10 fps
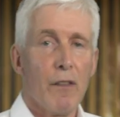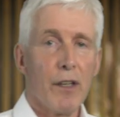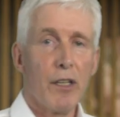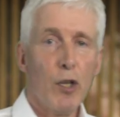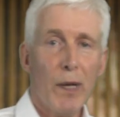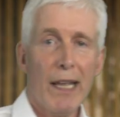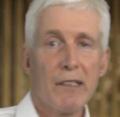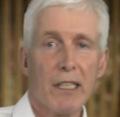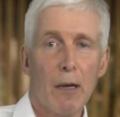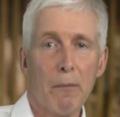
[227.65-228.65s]
the new
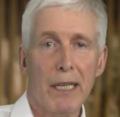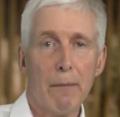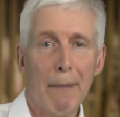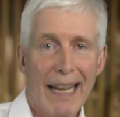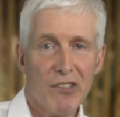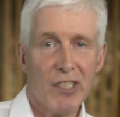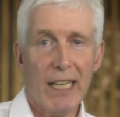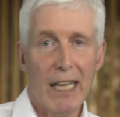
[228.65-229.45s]
intercompany matching